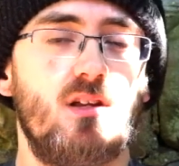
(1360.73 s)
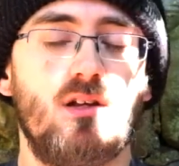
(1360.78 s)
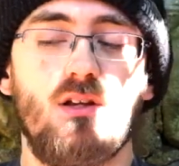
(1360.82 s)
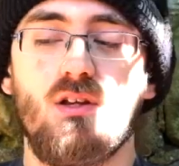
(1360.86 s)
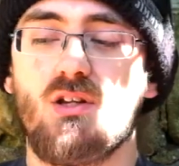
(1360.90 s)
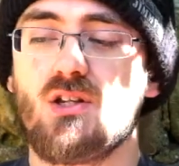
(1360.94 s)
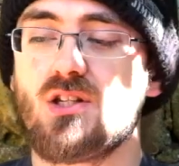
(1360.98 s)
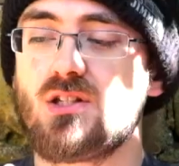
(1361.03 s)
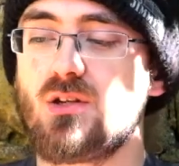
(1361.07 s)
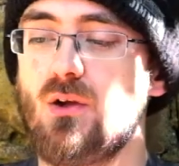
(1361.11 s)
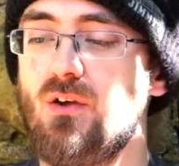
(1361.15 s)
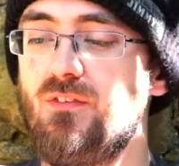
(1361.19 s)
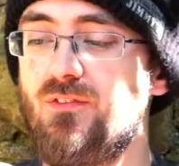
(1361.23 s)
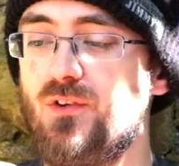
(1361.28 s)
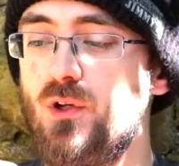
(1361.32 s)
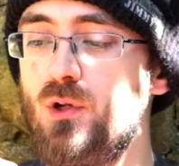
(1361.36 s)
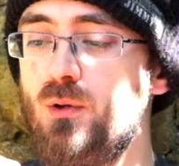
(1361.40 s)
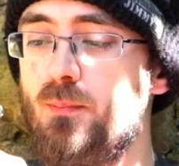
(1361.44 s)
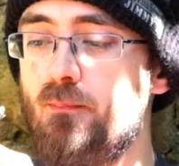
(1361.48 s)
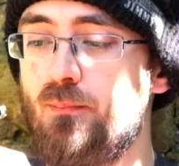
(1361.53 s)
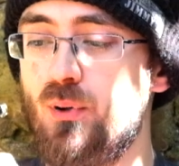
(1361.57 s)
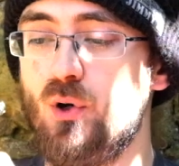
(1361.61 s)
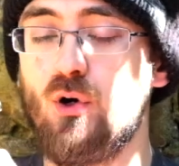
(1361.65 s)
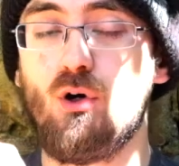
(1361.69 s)
So if you
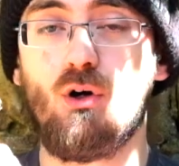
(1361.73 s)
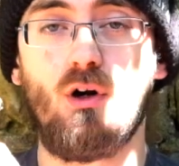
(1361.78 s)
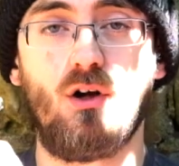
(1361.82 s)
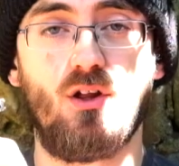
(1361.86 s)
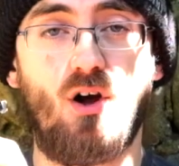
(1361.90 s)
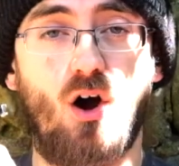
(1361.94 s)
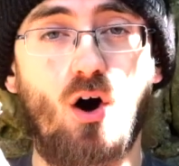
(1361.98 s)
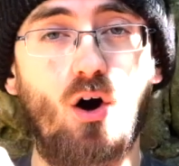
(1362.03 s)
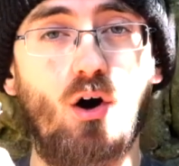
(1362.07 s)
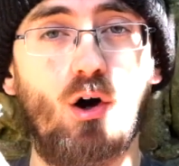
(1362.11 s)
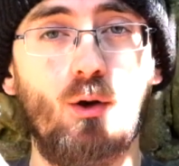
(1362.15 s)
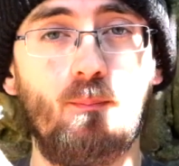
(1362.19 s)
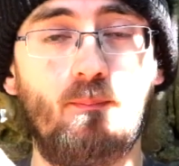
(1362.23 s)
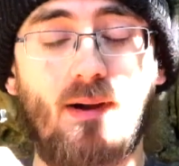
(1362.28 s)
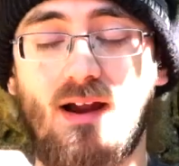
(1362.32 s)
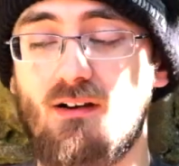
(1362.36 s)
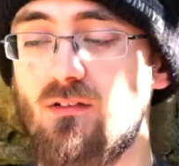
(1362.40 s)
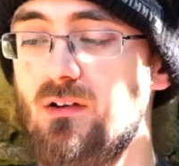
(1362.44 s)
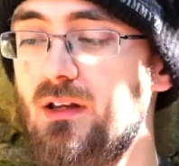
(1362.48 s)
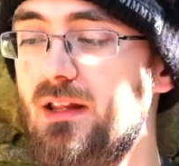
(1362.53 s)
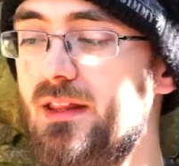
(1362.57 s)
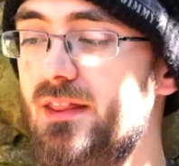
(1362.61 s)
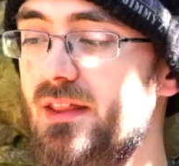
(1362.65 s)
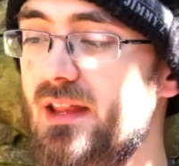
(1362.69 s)
put a hard
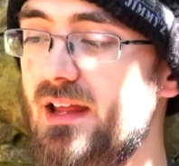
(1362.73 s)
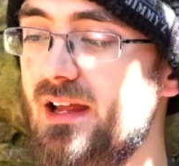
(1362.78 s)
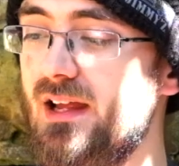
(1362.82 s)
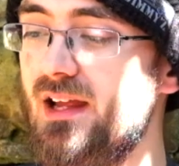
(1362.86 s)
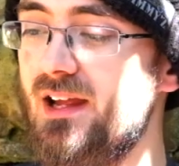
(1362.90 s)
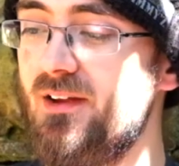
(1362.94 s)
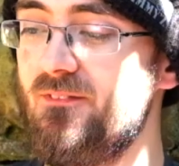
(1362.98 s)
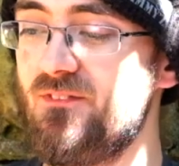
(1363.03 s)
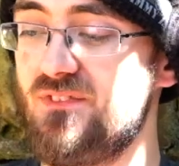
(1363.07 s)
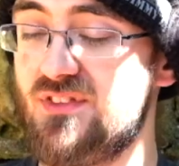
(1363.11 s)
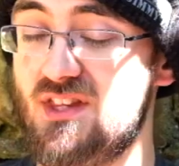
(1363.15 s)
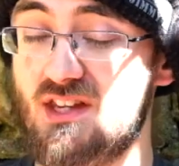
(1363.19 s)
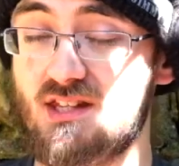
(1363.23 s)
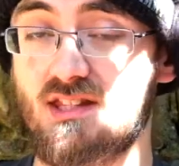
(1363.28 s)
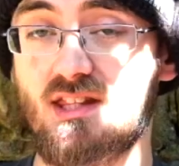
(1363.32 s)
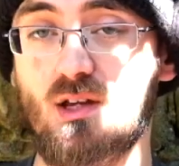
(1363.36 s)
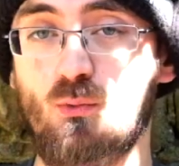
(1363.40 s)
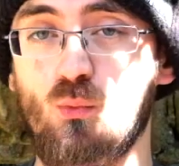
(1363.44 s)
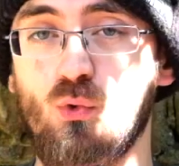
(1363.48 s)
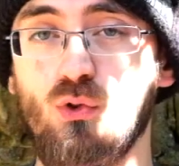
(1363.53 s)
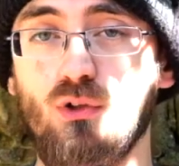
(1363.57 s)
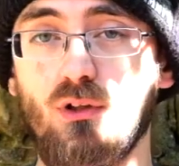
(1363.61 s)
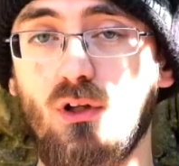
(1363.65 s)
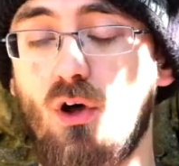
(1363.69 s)
barrel in there, this thing
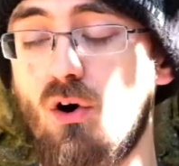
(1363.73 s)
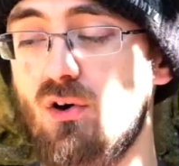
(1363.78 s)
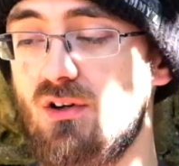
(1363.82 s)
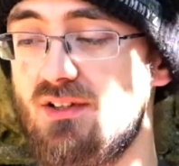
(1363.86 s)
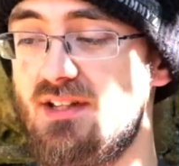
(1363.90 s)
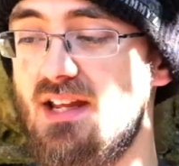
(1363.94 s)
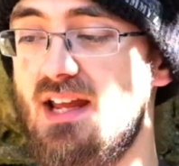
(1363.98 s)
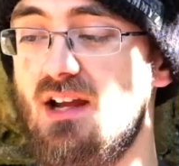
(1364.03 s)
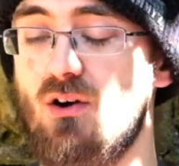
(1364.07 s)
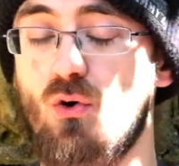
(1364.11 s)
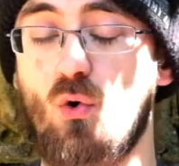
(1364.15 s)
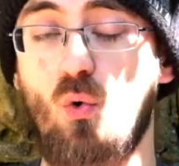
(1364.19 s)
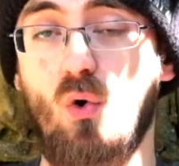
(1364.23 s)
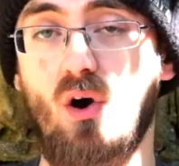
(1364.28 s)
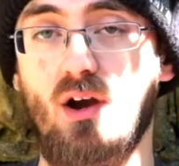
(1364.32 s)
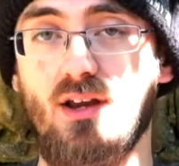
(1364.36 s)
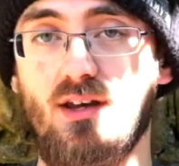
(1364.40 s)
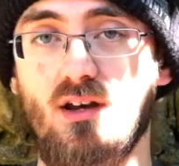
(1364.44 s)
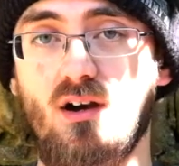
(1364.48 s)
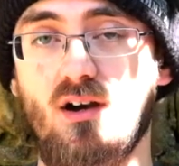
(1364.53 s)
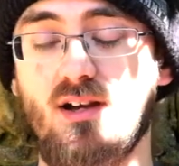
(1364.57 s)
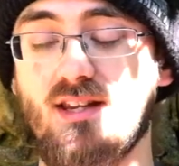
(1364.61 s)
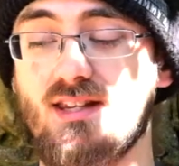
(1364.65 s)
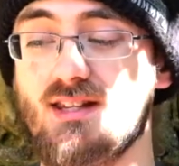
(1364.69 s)
will lock down quite
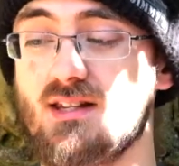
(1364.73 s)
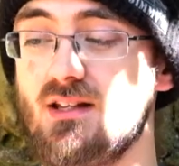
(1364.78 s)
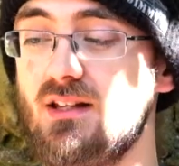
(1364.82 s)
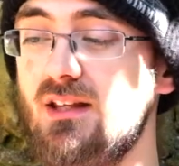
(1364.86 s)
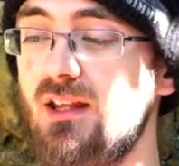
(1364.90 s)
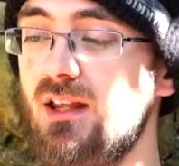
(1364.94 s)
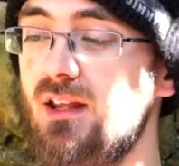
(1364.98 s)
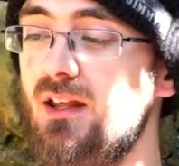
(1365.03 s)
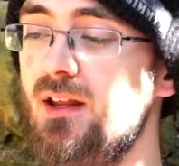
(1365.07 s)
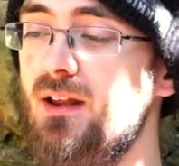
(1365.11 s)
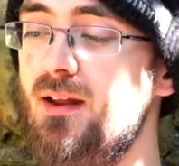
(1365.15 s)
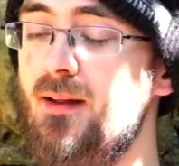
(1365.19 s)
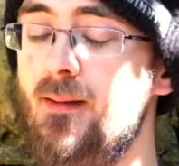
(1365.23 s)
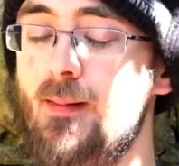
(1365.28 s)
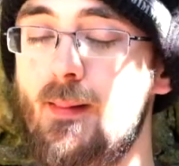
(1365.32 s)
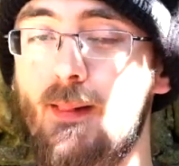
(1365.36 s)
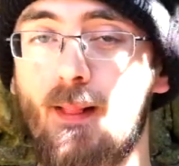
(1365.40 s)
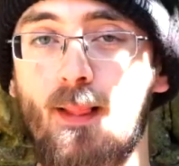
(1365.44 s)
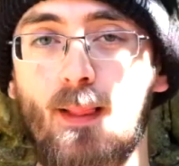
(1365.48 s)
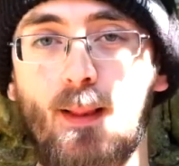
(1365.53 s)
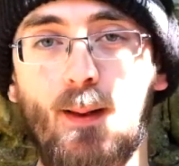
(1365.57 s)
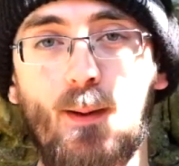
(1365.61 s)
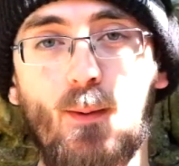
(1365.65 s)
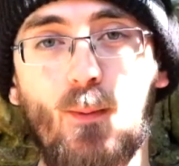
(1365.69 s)
nicely.
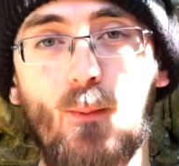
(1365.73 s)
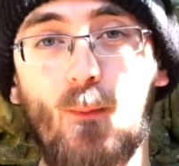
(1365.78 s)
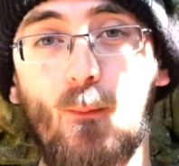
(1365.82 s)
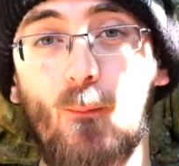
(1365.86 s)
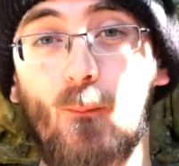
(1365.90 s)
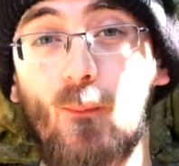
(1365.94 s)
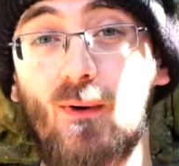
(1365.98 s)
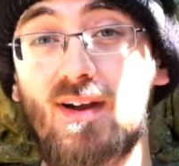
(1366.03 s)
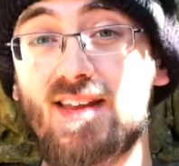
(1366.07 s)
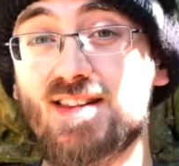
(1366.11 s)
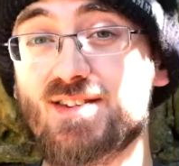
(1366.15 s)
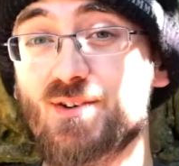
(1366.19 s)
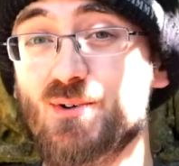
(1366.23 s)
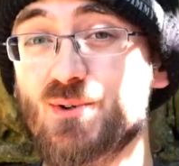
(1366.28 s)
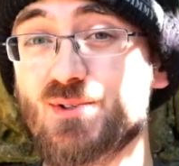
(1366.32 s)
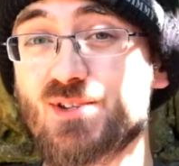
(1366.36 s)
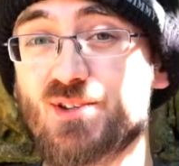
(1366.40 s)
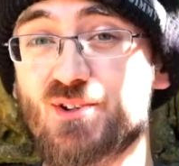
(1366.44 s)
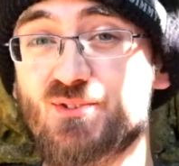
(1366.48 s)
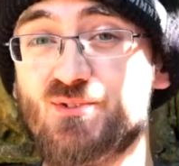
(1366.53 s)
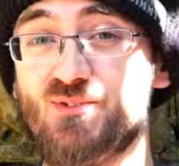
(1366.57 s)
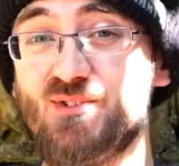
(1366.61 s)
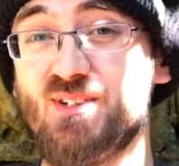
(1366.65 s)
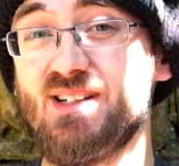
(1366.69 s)
What is
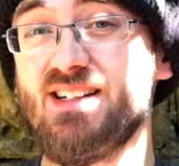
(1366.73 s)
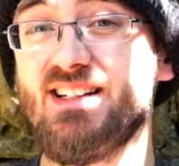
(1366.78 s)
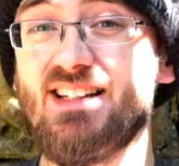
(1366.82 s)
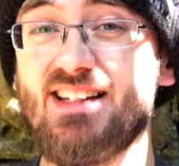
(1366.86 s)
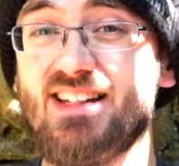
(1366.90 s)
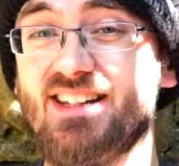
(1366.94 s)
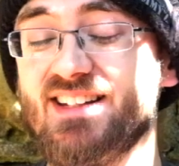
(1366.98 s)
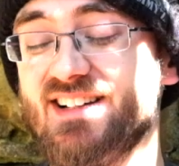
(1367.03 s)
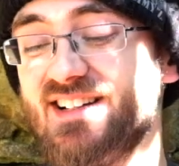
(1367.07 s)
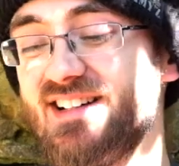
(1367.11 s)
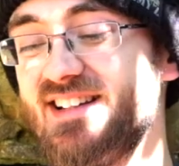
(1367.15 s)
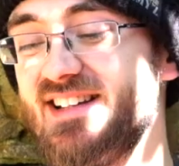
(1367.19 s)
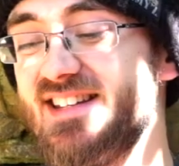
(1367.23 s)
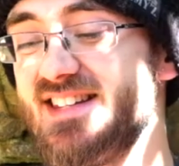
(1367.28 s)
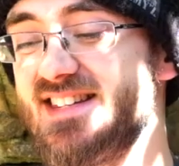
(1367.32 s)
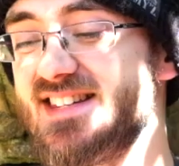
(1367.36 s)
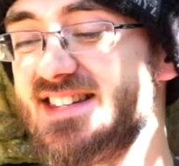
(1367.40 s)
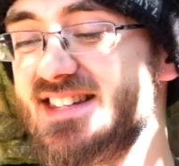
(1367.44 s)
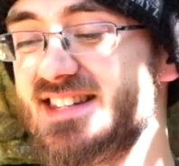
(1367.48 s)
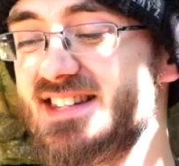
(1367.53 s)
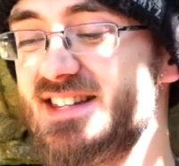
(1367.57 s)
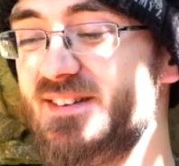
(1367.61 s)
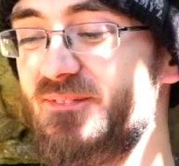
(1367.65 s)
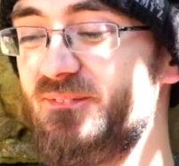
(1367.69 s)
also really
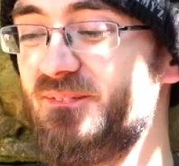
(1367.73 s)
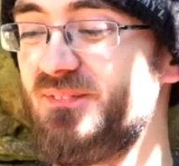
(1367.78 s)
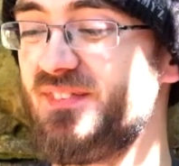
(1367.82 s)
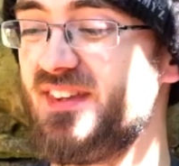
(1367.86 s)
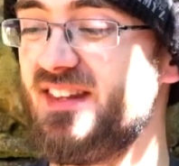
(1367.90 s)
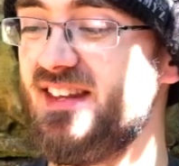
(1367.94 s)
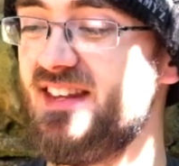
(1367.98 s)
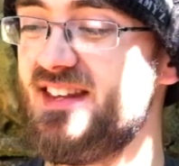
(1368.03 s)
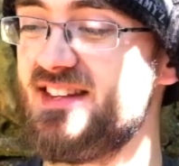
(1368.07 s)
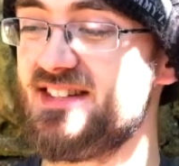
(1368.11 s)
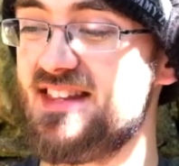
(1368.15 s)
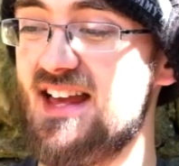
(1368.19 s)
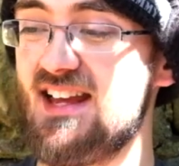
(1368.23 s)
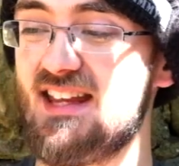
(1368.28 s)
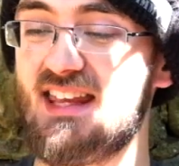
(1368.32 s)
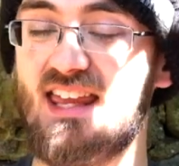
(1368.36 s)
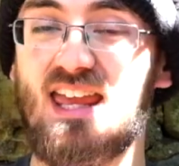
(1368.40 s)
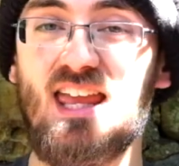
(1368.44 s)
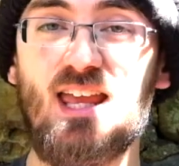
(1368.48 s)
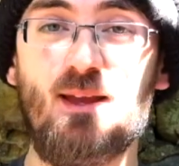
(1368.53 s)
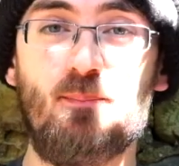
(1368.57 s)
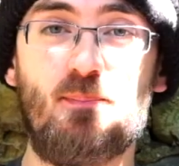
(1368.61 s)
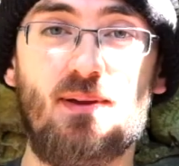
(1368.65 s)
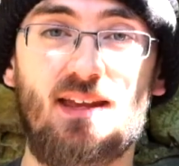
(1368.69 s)
nice is that
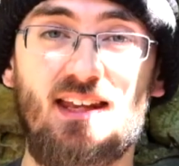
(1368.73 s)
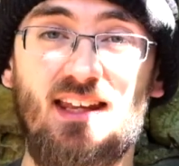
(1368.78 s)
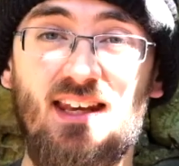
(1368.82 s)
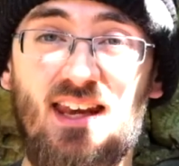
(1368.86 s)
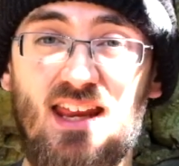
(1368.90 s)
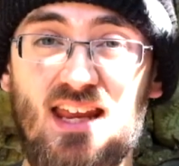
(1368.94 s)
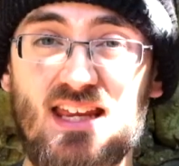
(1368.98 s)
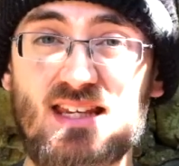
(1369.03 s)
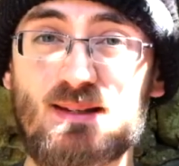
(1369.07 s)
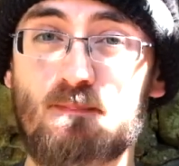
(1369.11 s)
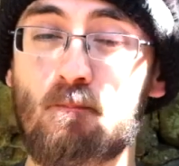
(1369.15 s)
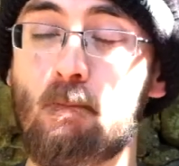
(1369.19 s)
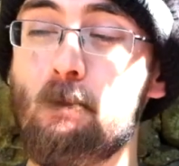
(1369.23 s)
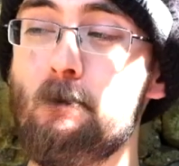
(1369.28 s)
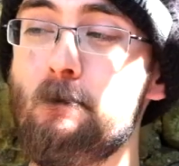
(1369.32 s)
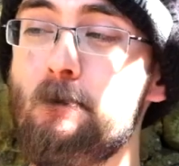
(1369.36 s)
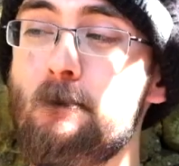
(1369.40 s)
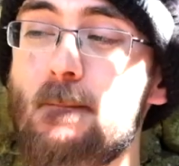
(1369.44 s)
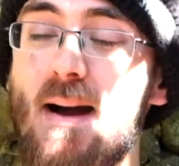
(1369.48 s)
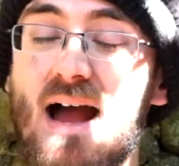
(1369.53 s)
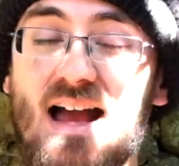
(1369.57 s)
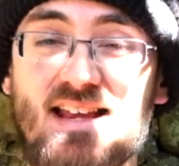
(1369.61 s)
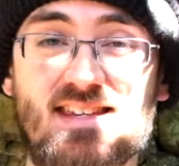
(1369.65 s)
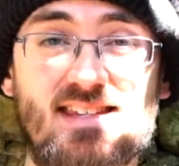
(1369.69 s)
kingpin is
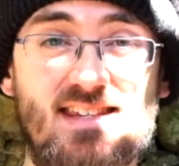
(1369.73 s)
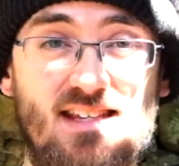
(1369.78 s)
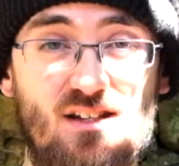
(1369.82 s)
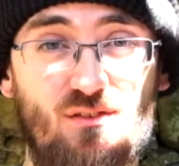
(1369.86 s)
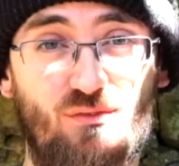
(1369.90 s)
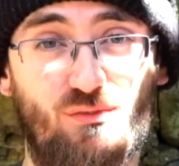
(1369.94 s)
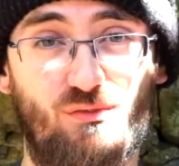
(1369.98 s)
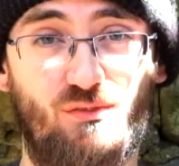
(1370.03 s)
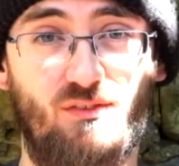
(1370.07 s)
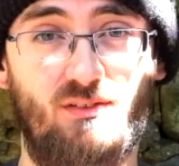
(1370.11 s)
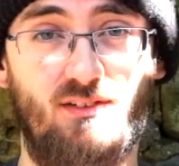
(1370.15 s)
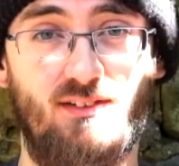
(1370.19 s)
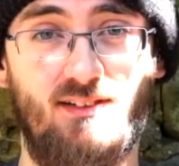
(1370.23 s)
massive.